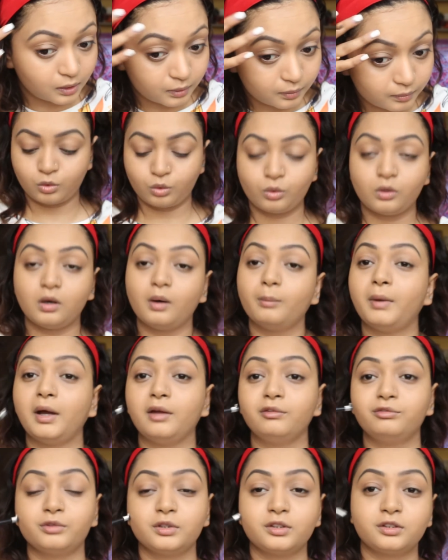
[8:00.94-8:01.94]
So
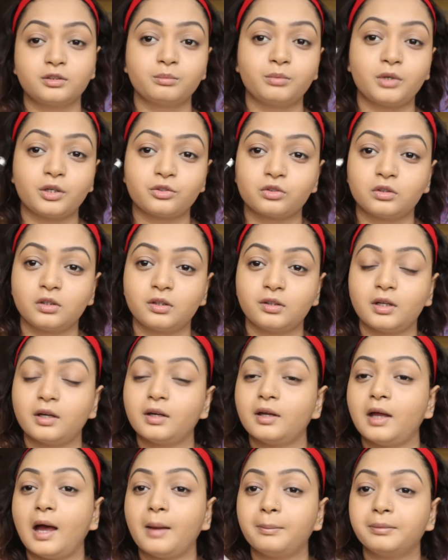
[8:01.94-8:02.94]
my first impression is
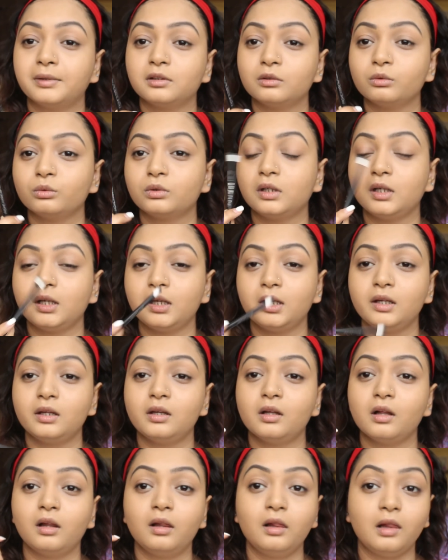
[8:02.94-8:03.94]
I
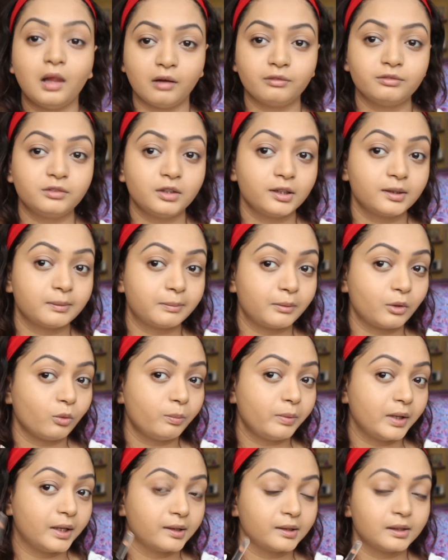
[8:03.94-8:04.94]
absolutely love this brow
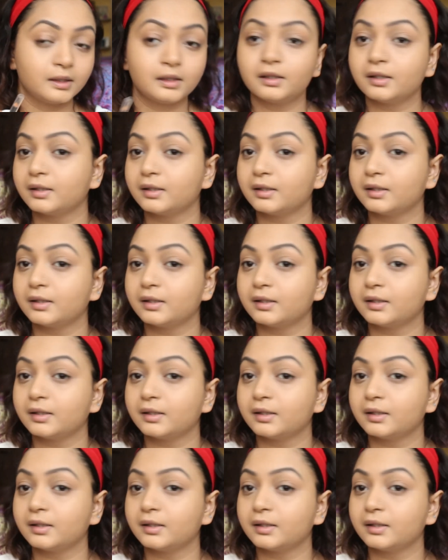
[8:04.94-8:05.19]
pencil.